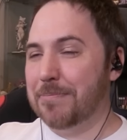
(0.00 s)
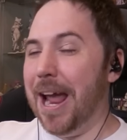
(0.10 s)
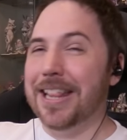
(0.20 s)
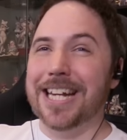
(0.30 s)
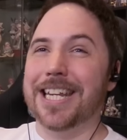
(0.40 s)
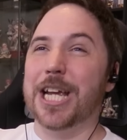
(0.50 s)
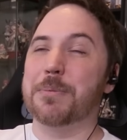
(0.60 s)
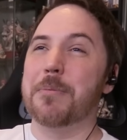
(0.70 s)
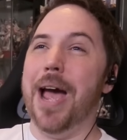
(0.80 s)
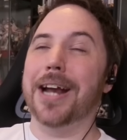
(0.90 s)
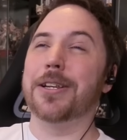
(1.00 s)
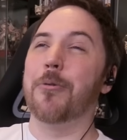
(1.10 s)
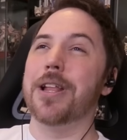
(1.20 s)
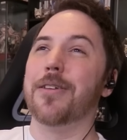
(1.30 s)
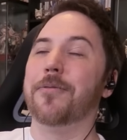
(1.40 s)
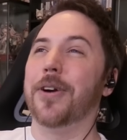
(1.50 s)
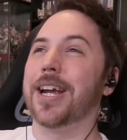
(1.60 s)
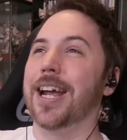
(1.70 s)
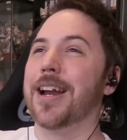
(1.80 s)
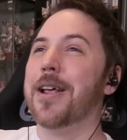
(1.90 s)
Man, that takes me back to when the
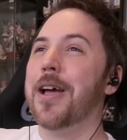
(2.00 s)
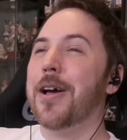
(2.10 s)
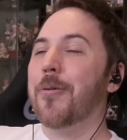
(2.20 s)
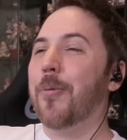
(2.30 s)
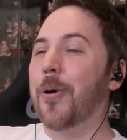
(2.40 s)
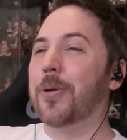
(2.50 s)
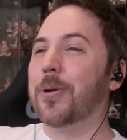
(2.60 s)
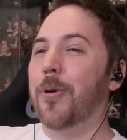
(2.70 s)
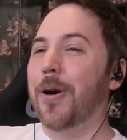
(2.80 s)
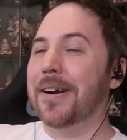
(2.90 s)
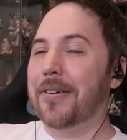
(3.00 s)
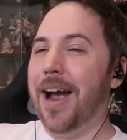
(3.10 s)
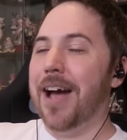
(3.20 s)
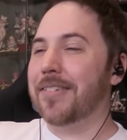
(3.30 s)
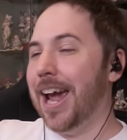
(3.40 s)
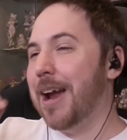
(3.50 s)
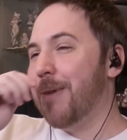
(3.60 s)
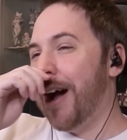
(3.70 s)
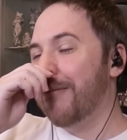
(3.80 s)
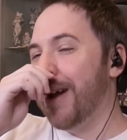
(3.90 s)
freaking World of Warcraft came
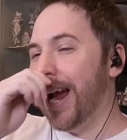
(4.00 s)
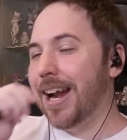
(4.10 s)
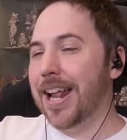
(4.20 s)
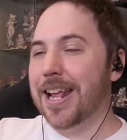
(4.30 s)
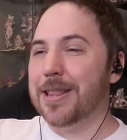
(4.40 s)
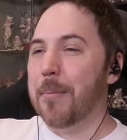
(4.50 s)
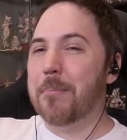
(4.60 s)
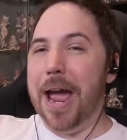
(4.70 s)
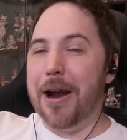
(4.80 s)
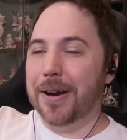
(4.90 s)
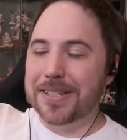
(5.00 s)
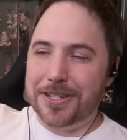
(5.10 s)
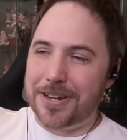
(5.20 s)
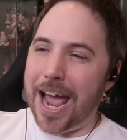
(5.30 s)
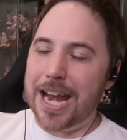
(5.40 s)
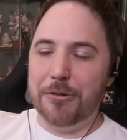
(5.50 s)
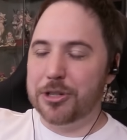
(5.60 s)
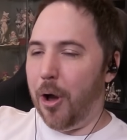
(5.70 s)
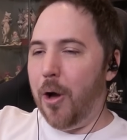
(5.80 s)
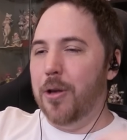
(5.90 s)
out, man. And in the Baron's chat, it
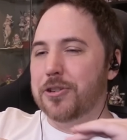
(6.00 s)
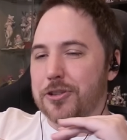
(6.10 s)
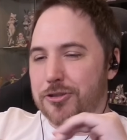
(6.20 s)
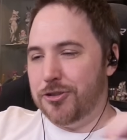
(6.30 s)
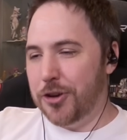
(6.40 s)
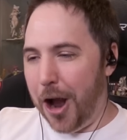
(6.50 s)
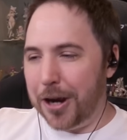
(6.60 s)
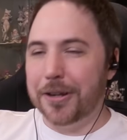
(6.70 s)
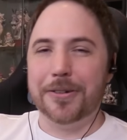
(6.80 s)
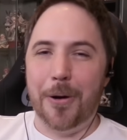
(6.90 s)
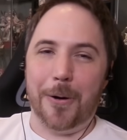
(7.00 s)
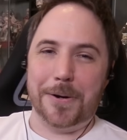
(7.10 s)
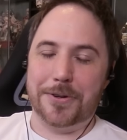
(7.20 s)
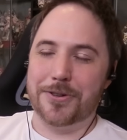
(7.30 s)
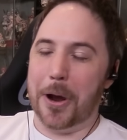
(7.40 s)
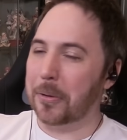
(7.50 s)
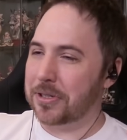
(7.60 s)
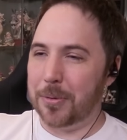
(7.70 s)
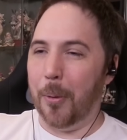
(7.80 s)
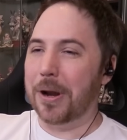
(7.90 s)
was all just Chuck Norris
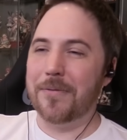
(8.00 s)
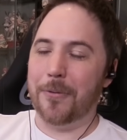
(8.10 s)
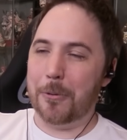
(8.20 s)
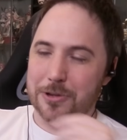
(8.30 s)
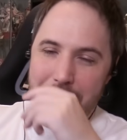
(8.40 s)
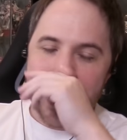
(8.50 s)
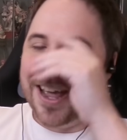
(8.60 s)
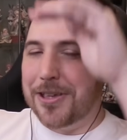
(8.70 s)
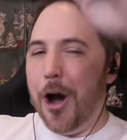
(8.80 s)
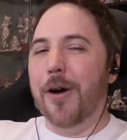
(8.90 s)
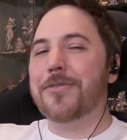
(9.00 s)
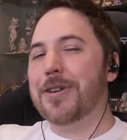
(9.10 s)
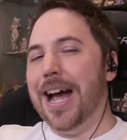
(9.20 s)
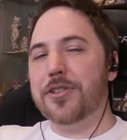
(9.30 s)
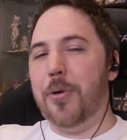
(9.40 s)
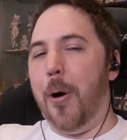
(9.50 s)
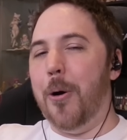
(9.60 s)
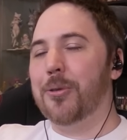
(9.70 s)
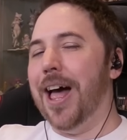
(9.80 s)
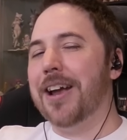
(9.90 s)
jokes 24/7. Yo, if you guys were
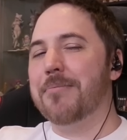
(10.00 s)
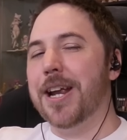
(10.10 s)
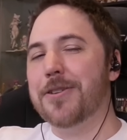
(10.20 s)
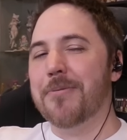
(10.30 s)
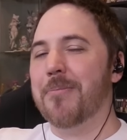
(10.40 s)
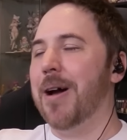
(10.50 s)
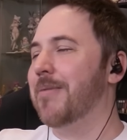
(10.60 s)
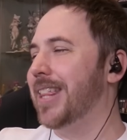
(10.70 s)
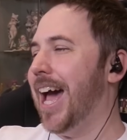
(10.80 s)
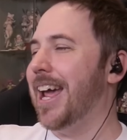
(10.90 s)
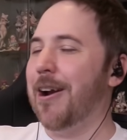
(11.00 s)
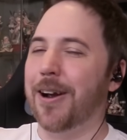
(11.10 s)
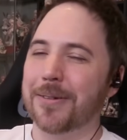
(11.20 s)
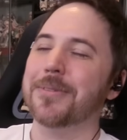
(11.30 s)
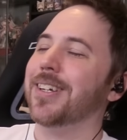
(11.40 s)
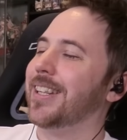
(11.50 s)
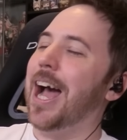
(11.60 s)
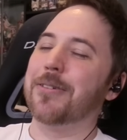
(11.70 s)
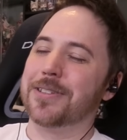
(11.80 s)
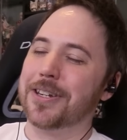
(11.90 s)
old like me and you remember that era,
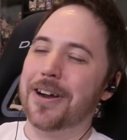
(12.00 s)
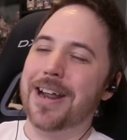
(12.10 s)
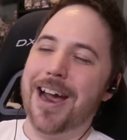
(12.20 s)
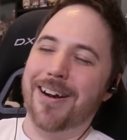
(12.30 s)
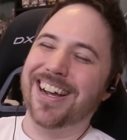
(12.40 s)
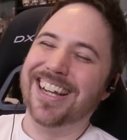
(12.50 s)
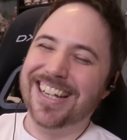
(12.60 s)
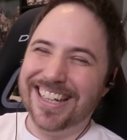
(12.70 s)
that was the good era.